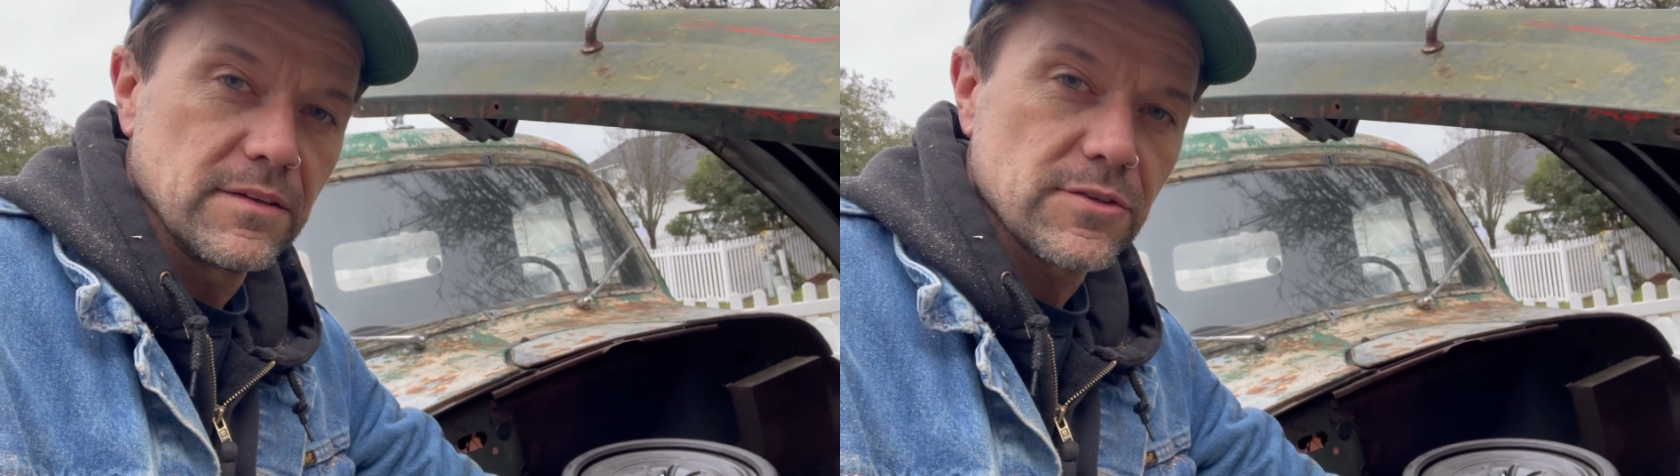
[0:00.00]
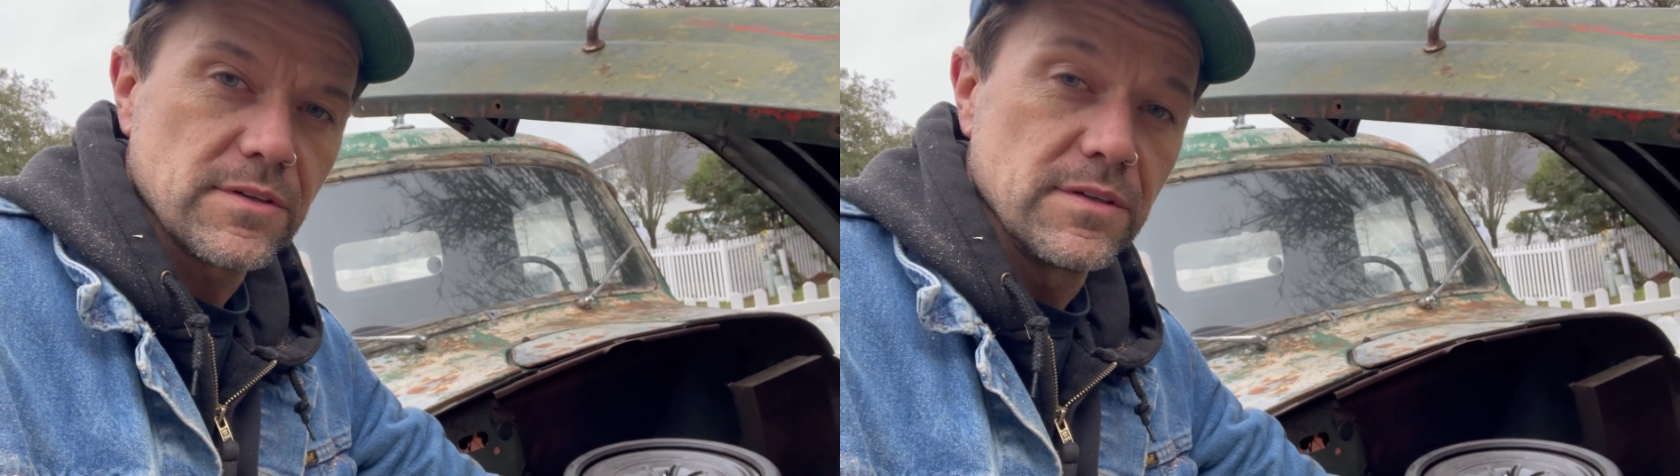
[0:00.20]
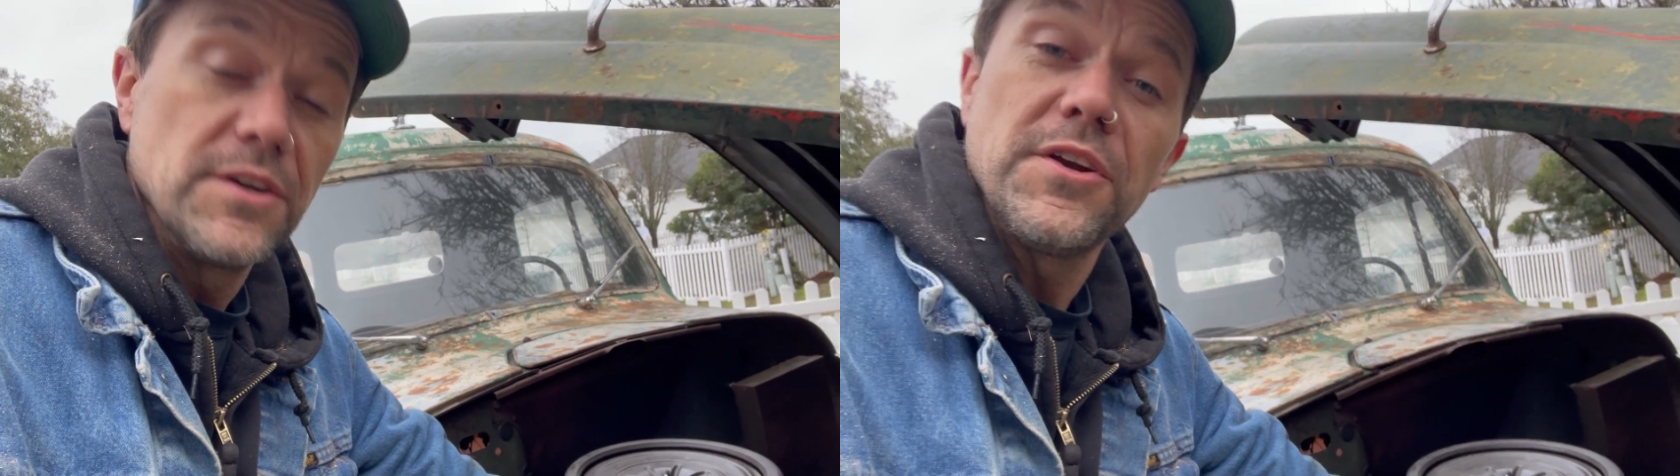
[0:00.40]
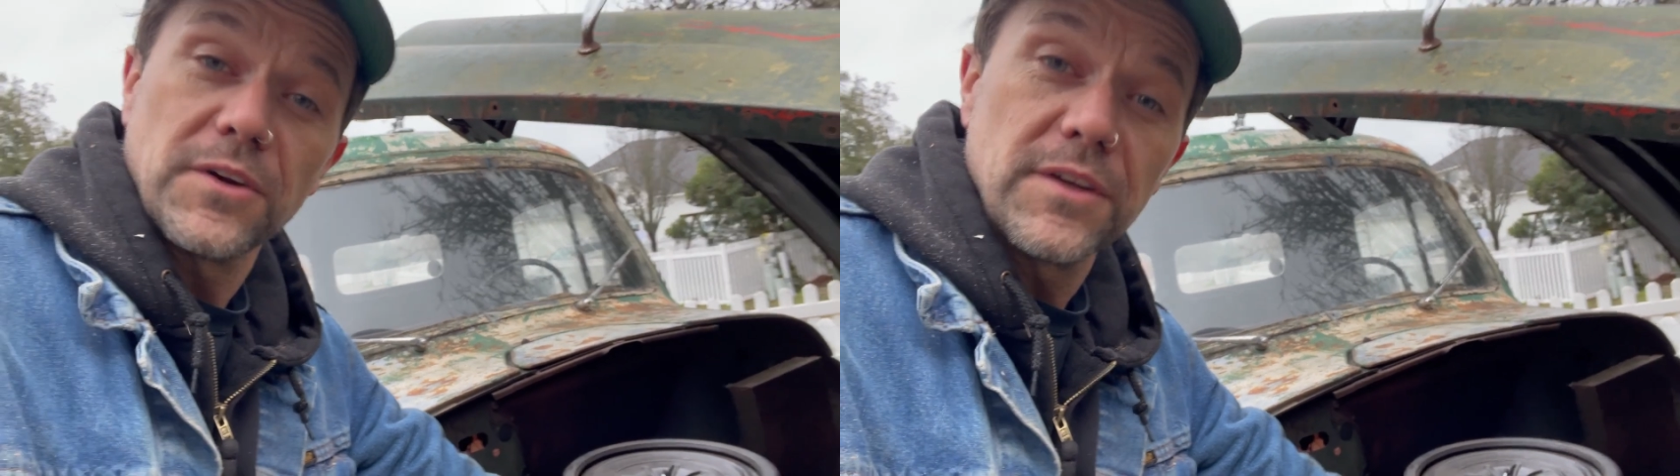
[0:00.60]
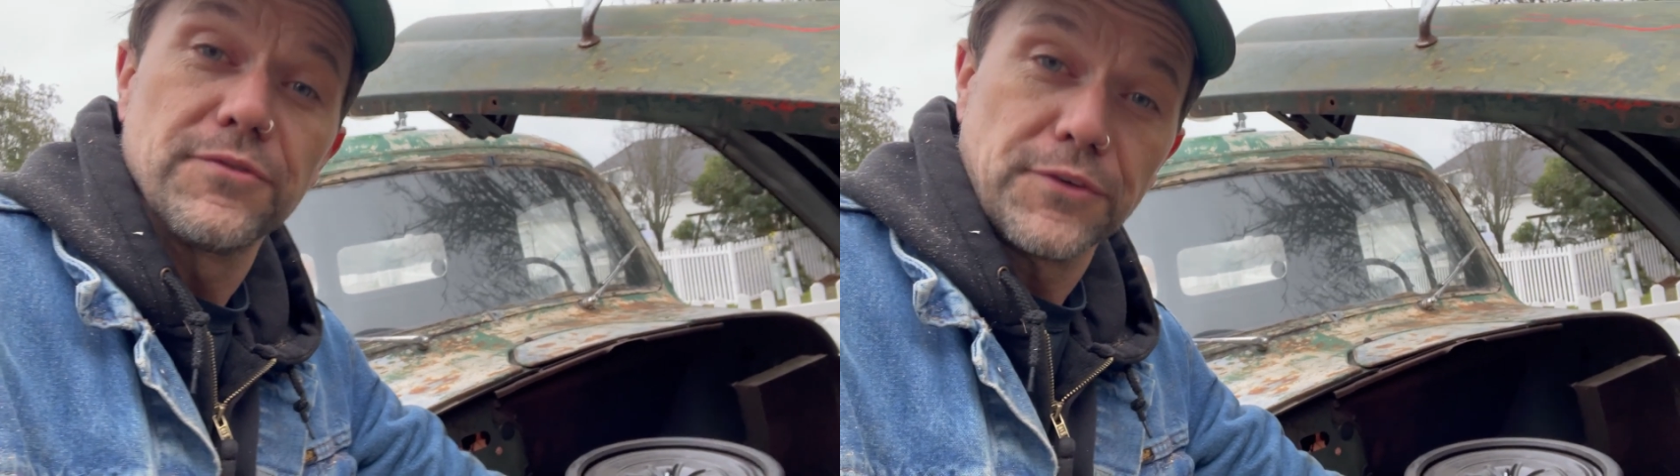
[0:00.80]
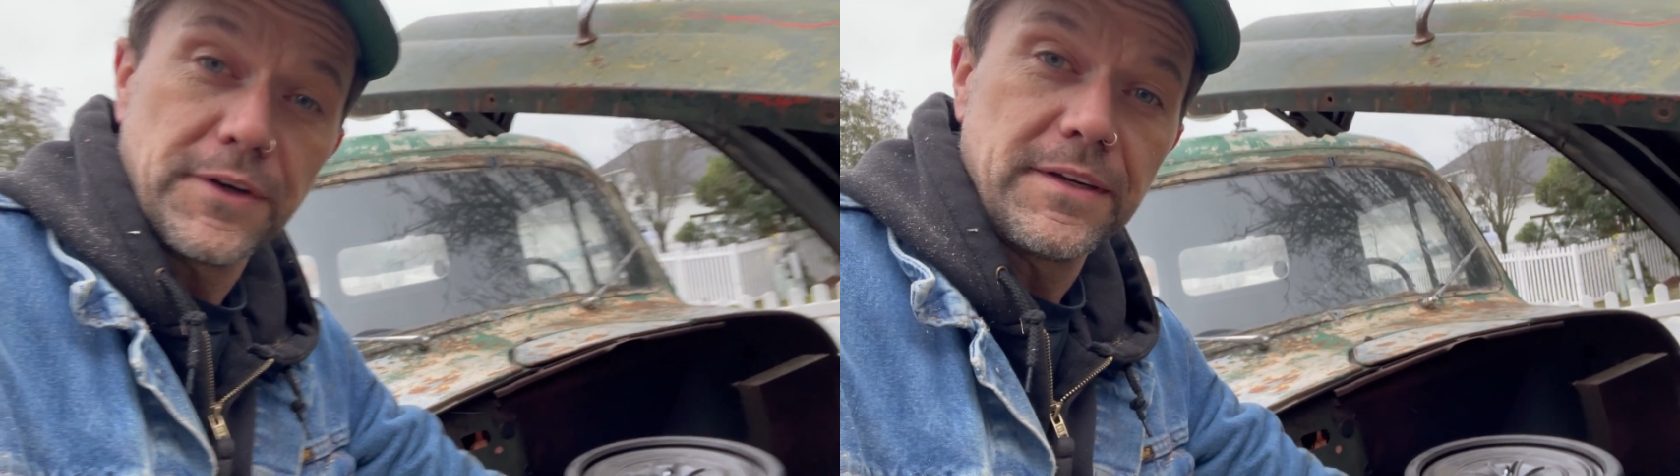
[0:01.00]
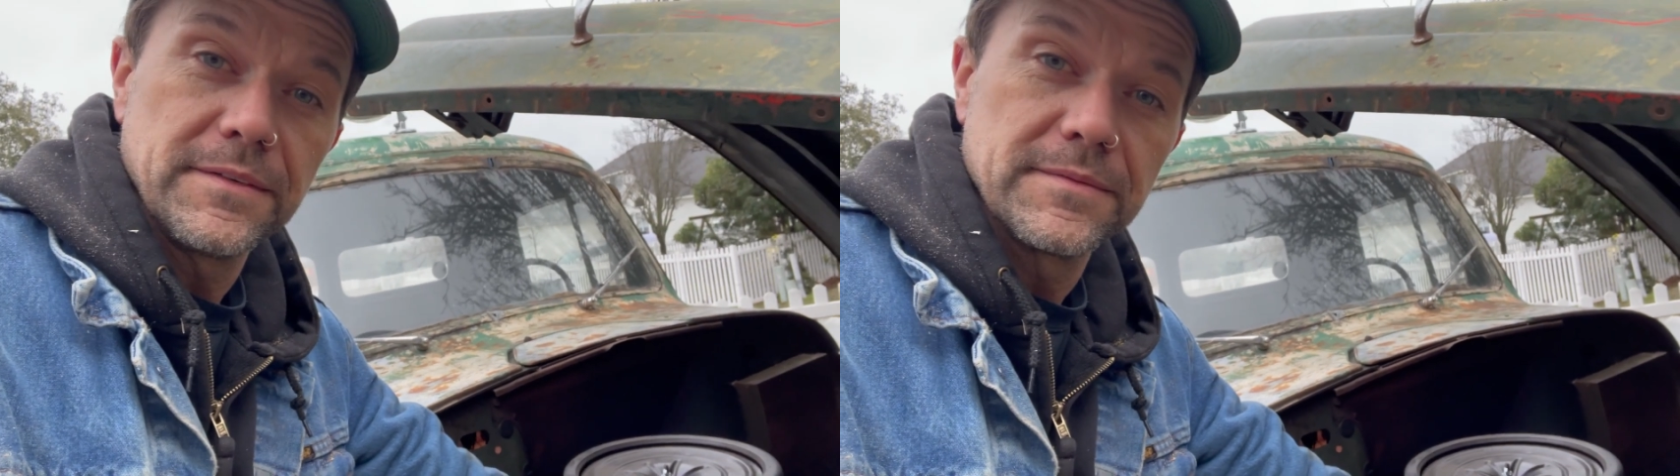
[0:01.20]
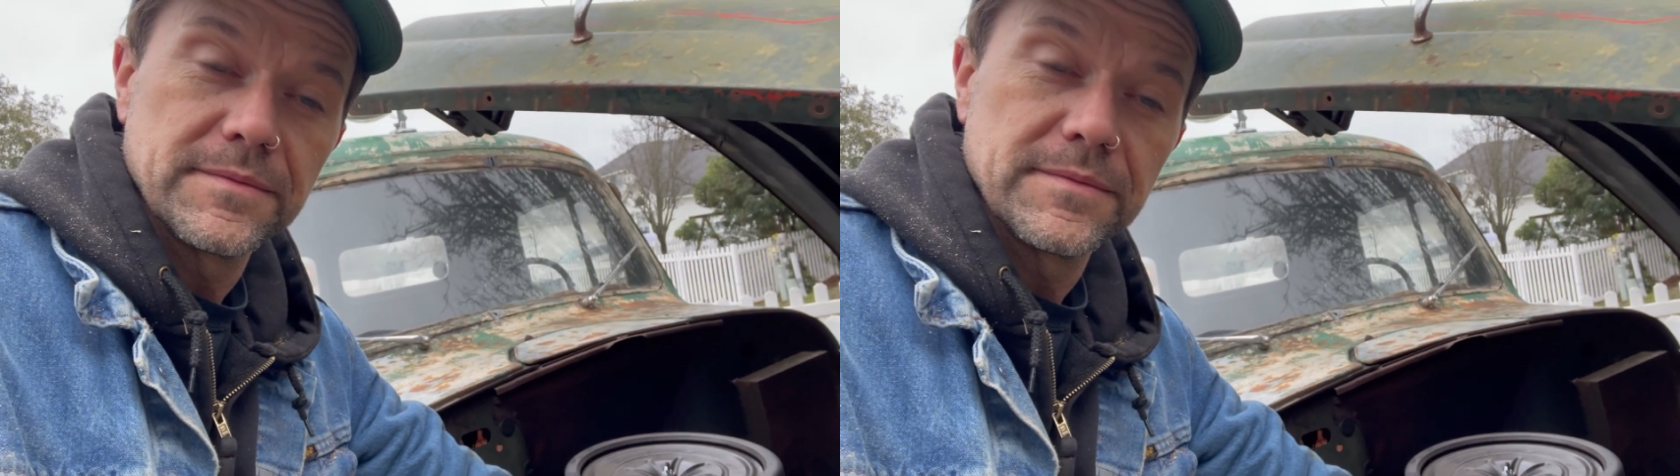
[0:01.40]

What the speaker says: It's nearly free.